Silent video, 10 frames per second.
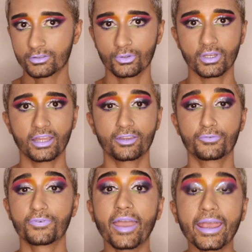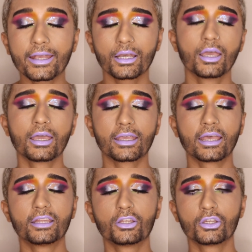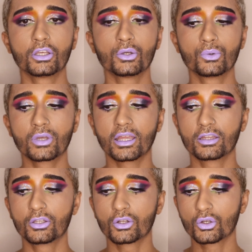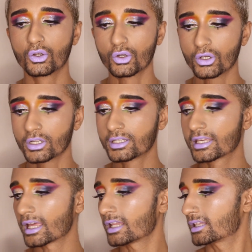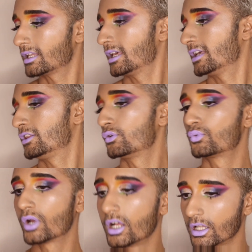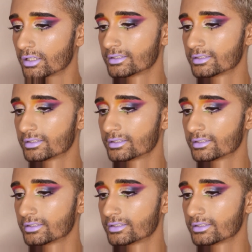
Don't get the fake. Get the new. Get the good. Get the real.